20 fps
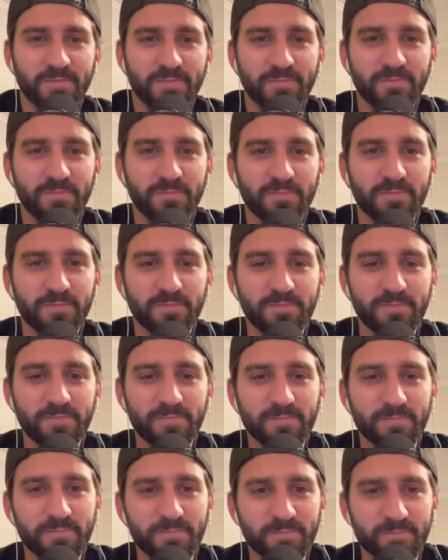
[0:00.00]

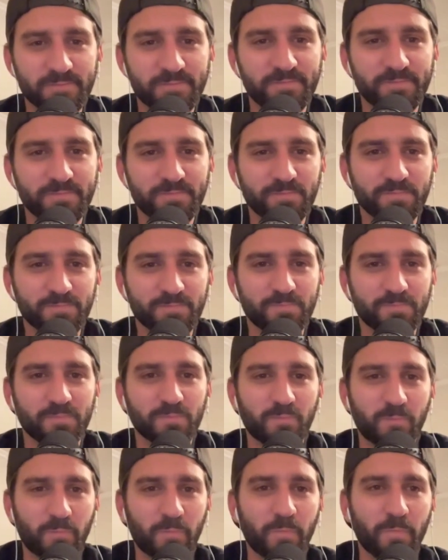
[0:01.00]

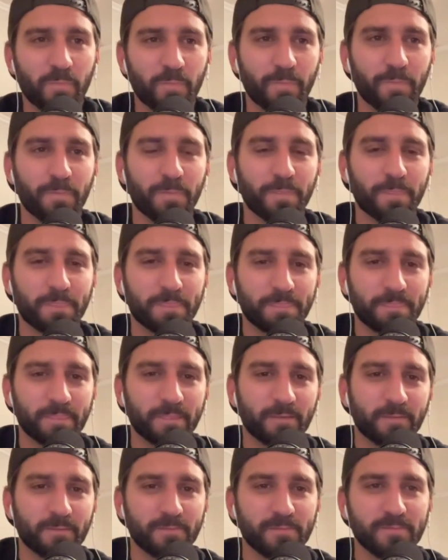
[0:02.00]

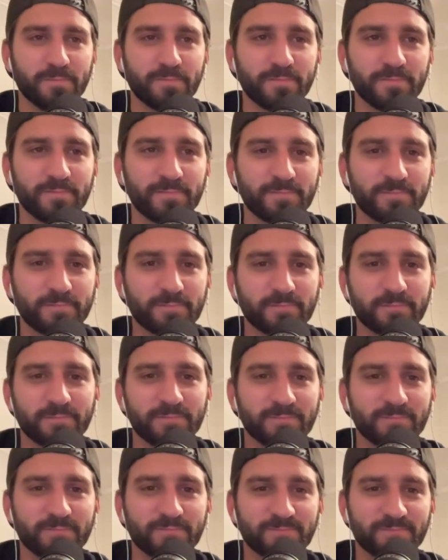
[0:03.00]

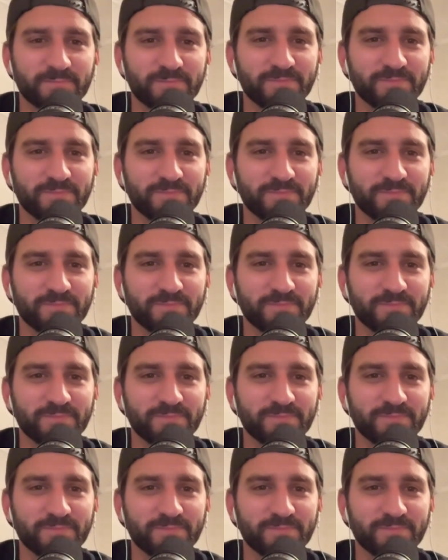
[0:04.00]
The person shown says nothing.